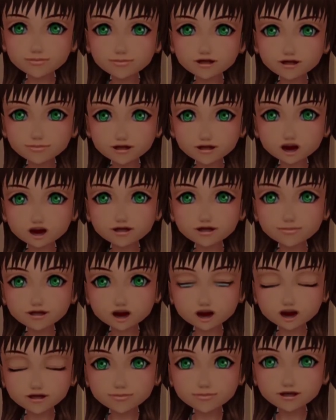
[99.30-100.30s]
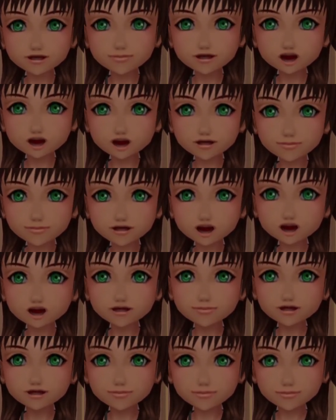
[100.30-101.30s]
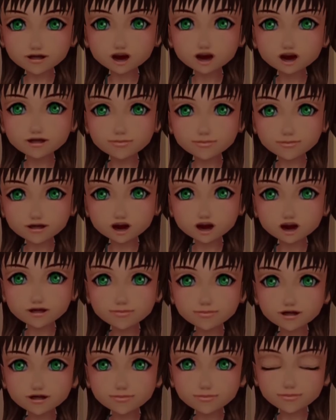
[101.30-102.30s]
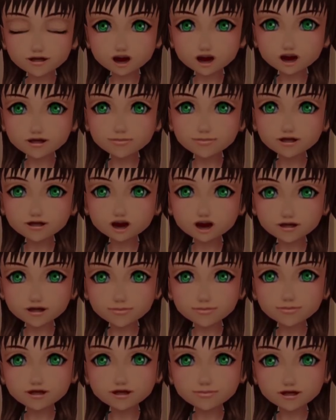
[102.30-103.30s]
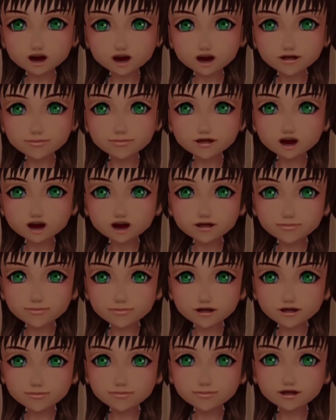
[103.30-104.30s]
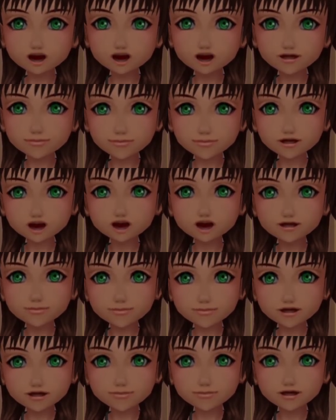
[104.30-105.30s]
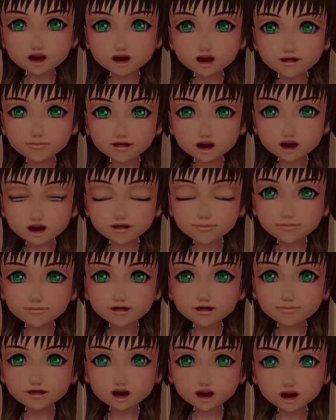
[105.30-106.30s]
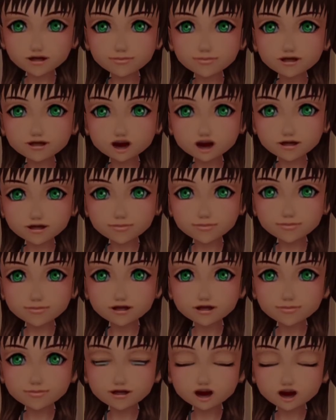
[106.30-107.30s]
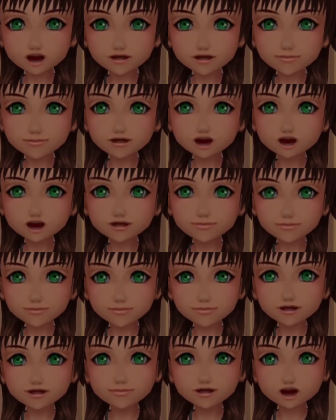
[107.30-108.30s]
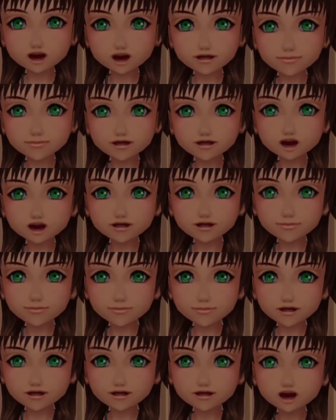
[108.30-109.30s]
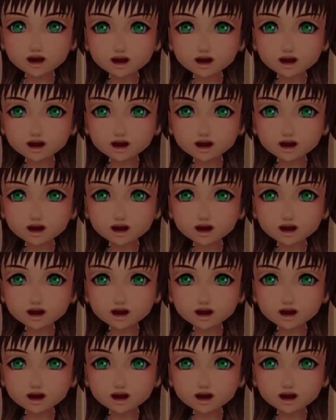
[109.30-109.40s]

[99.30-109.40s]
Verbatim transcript: So what I did was I muted my audio and then listened through the stream only, and the music's now like super quiet. I would actually turn it up.